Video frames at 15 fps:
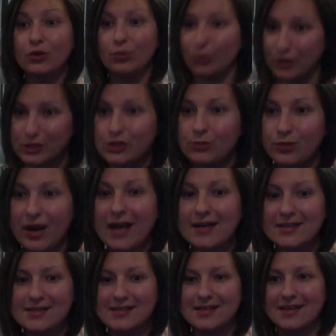Once you
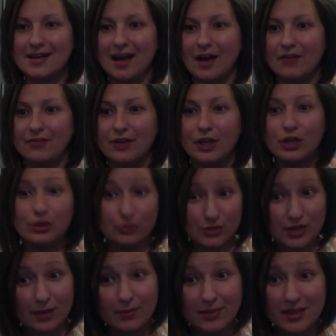practice it enough, you
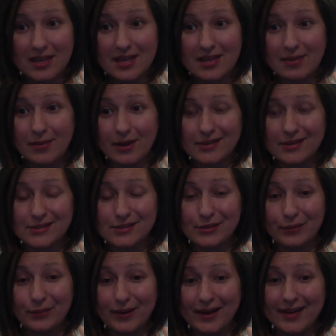stop thinking about it
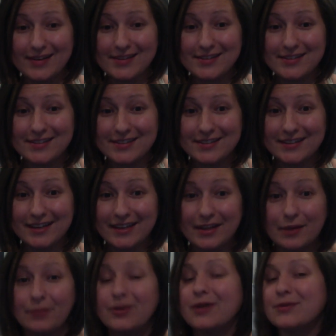so much, and
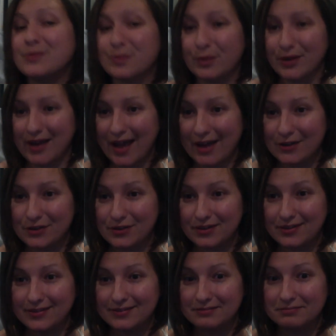then it becomes more
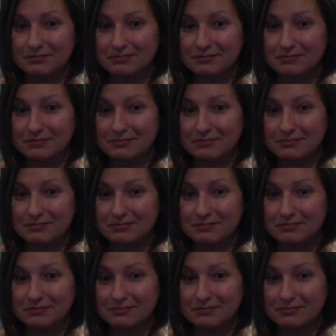natural.